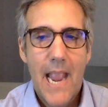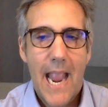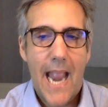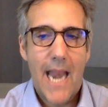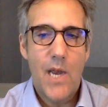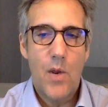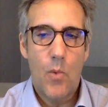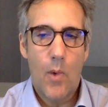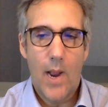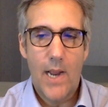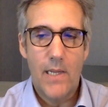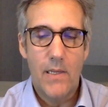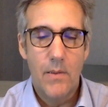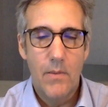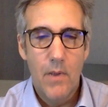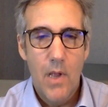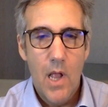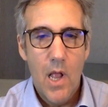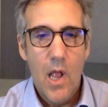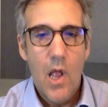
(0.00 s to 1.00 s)
Anyway,
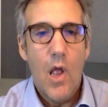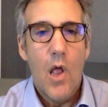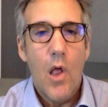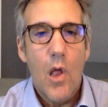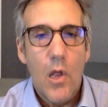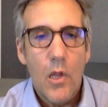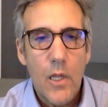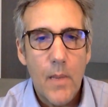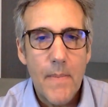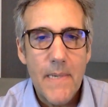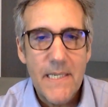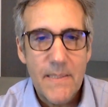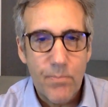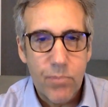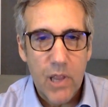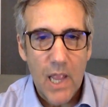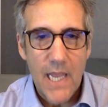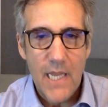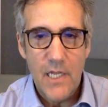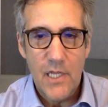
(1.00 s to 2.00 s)
let me
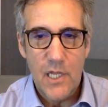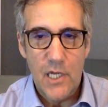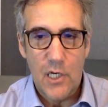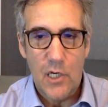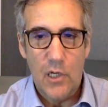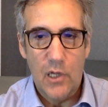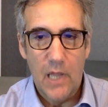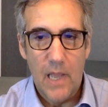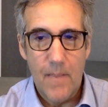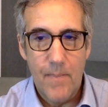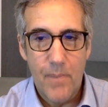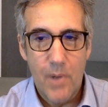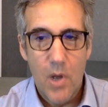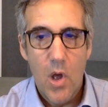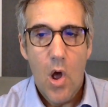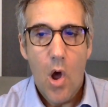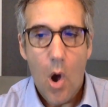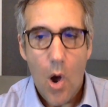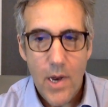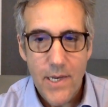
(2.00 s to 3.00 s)
play you the clip
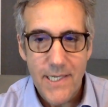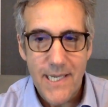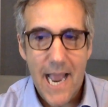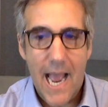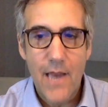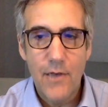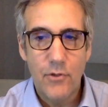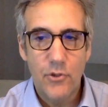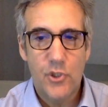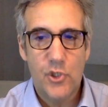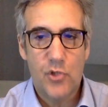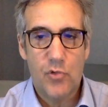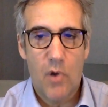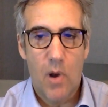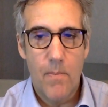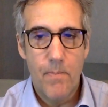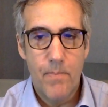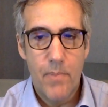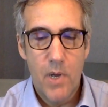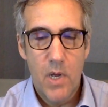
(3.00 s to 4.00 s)
on Donald
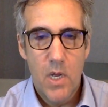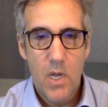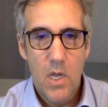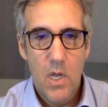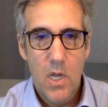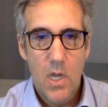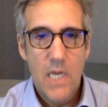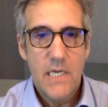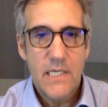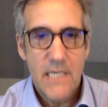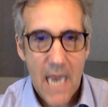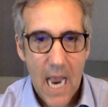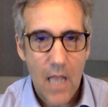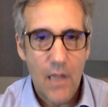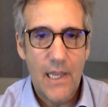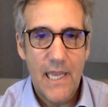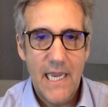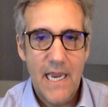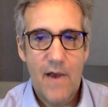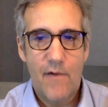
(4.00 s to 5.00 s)
Trump
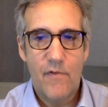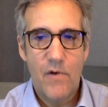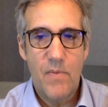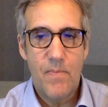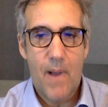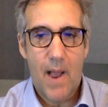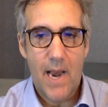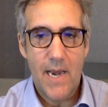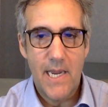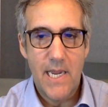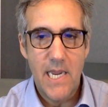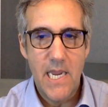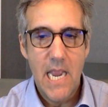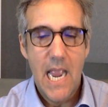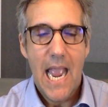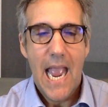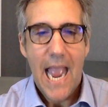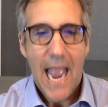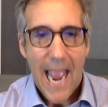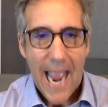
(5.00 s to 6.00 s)
telling
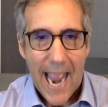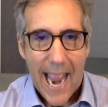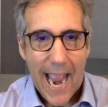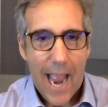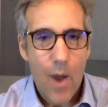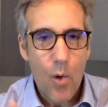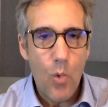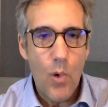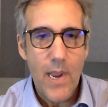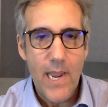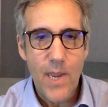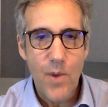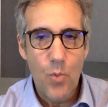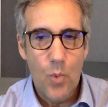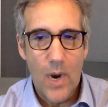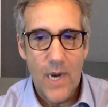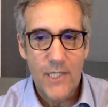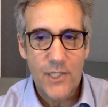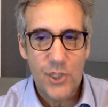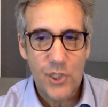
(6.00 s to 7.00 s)
everybody how he
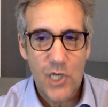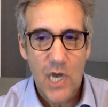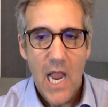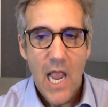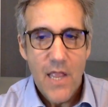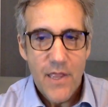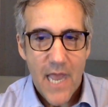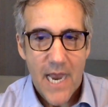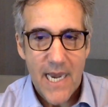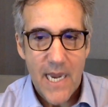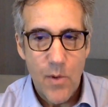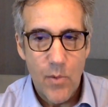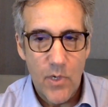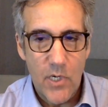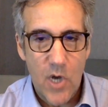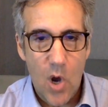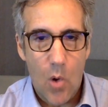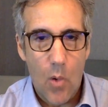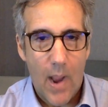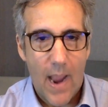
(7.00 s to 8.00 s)
wished that he
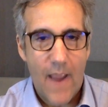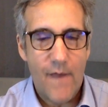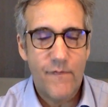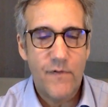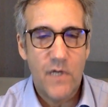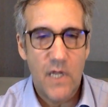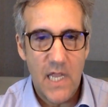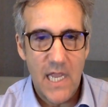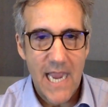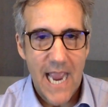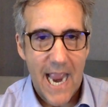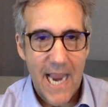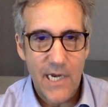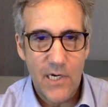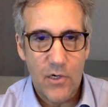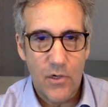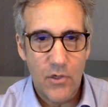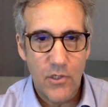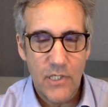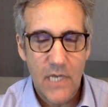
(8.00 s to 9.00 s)
would go after the
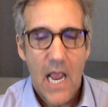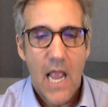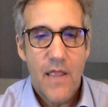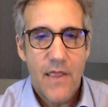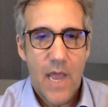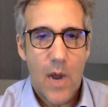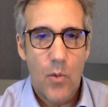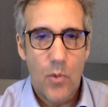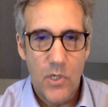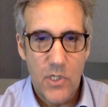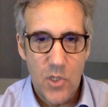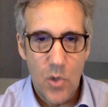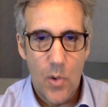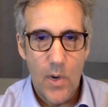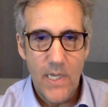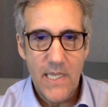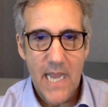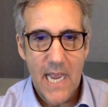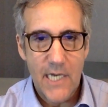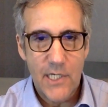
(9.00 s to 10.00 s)
anchors that were
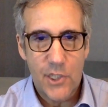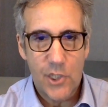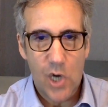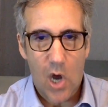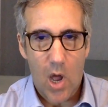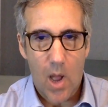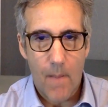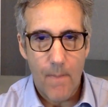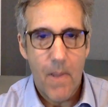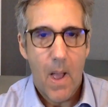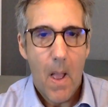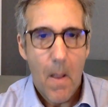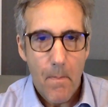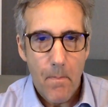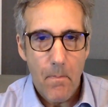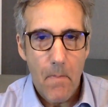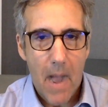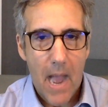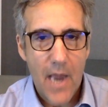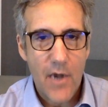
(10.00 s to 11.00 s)
doing their job,
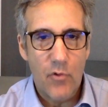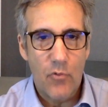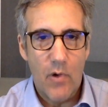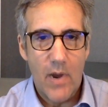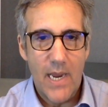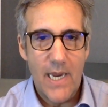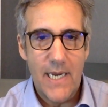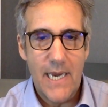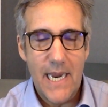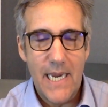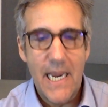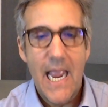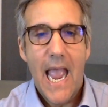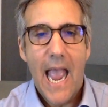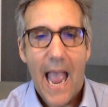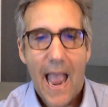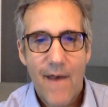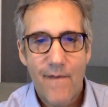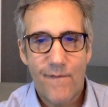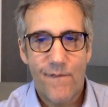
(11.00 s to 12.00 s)
moderating
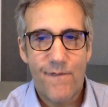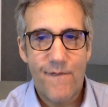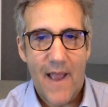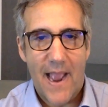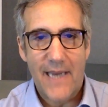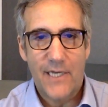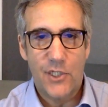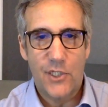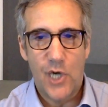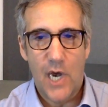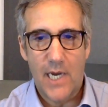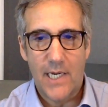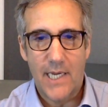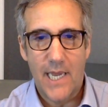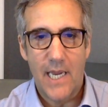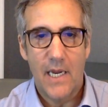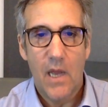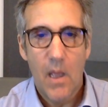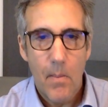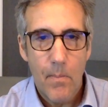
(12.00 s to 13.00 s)
and
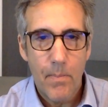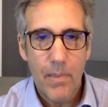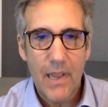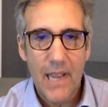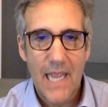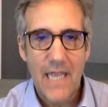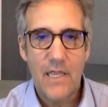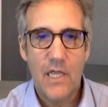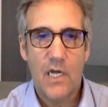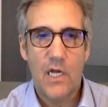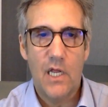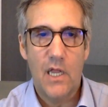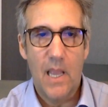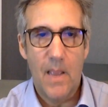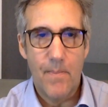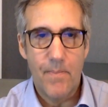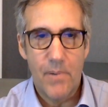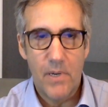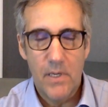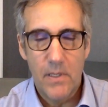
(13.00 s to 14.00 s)
fact-checking. Play the
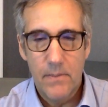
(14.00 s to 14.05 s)
clip.